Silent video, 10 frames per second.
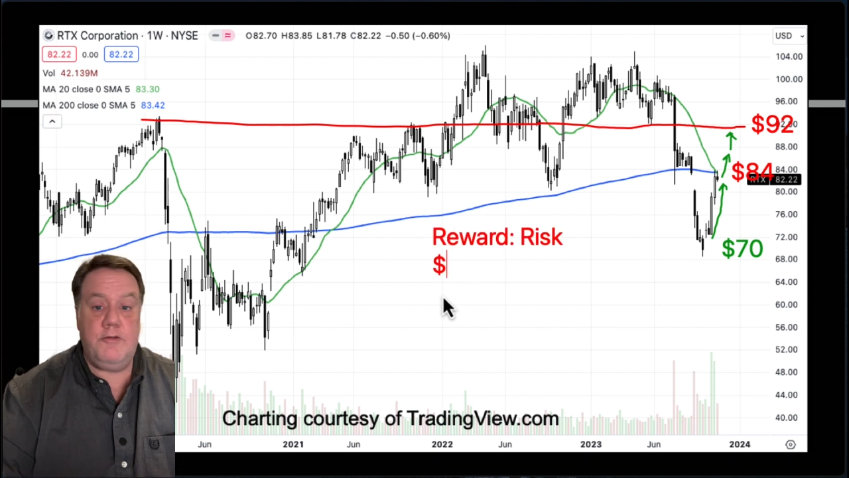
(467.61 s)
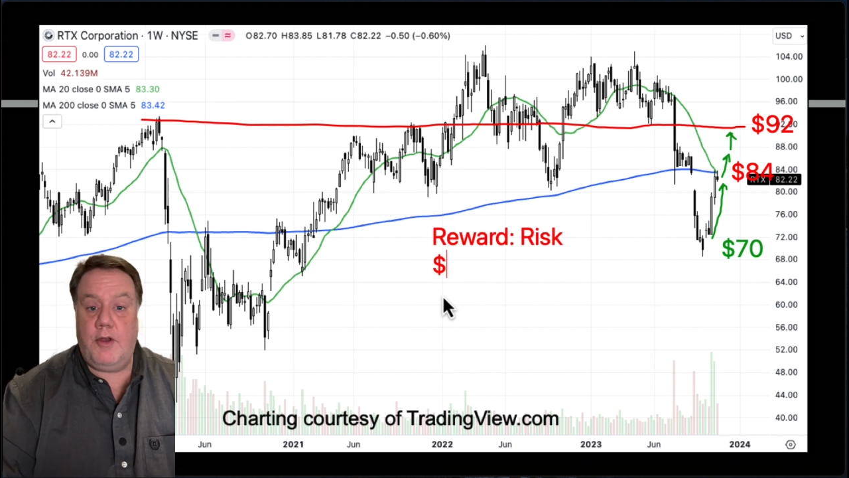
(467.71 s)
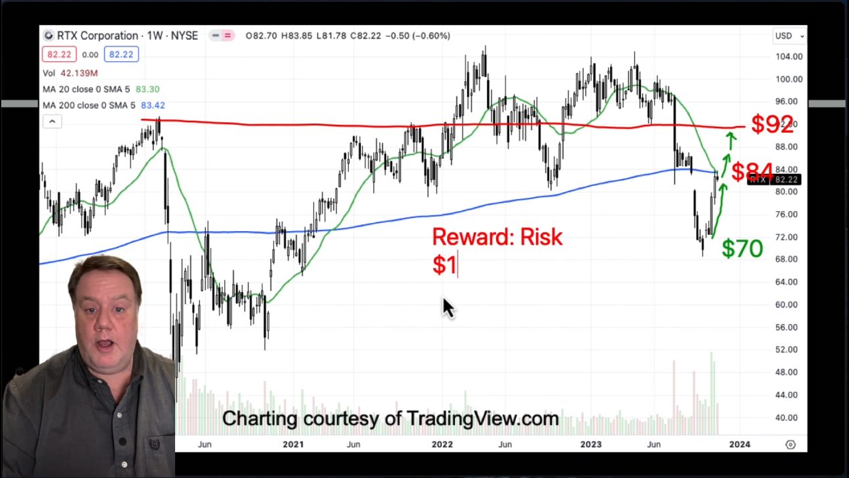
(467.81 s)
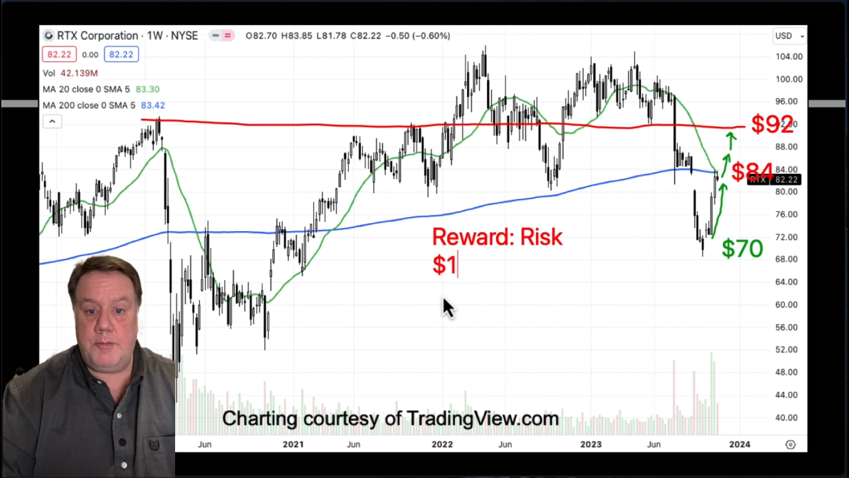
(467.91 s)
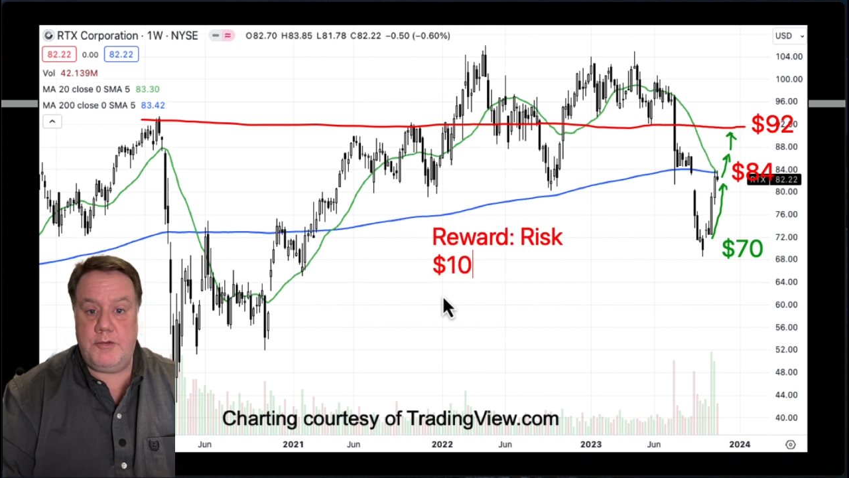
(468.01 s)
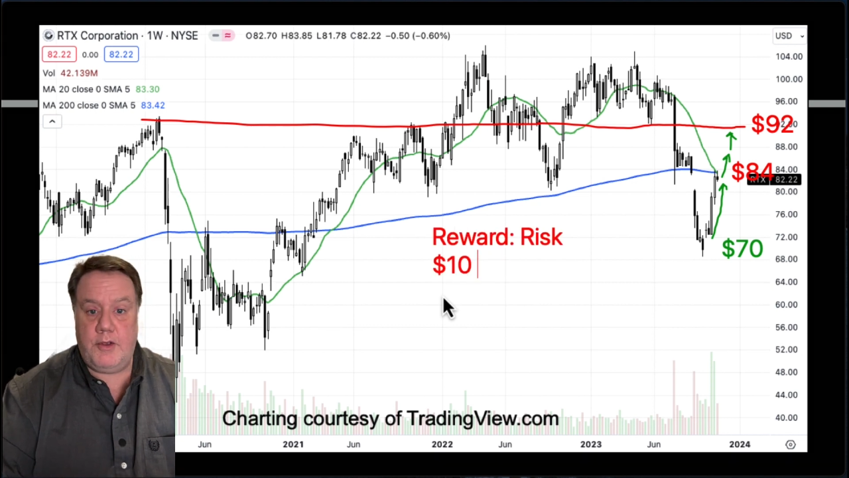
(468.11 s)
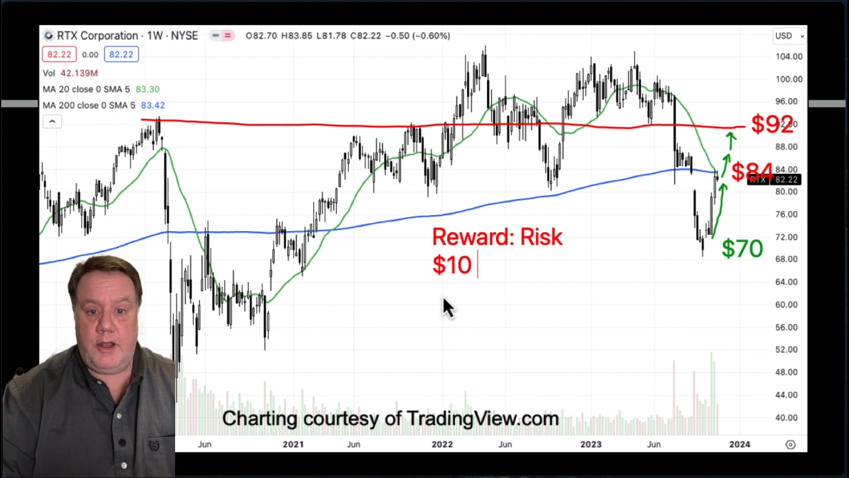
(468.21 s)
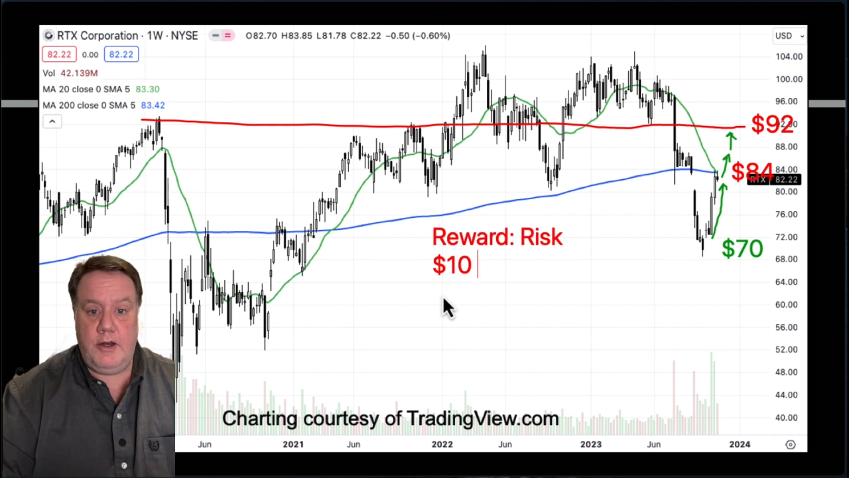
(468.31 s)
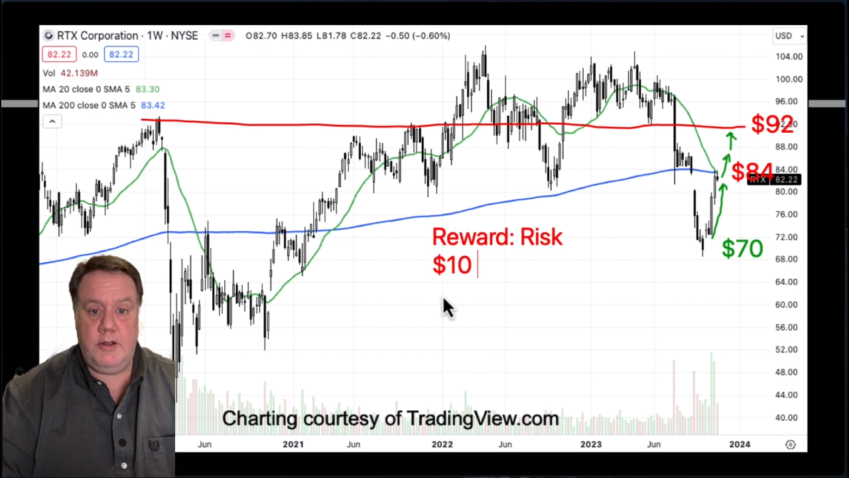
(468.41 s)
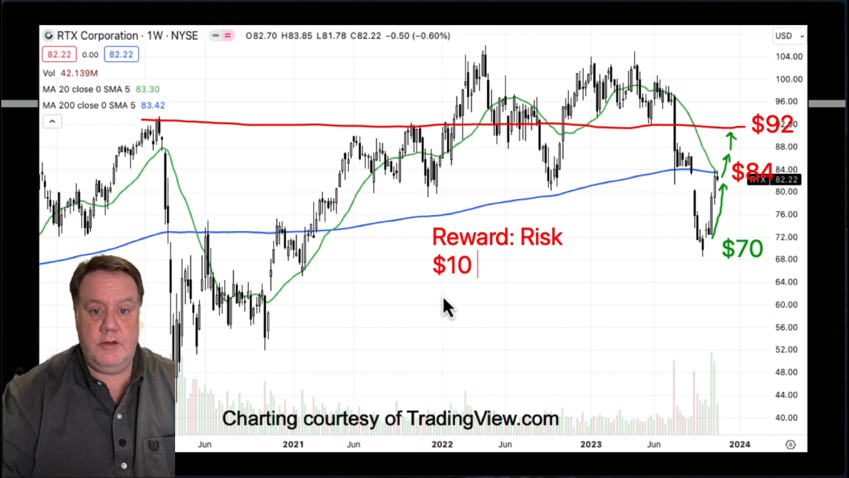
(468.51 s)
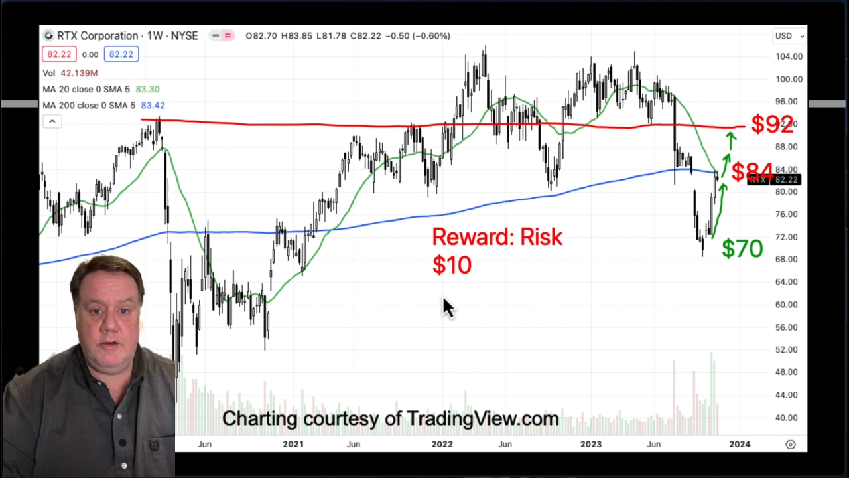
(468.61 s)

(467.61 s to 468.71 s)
of upside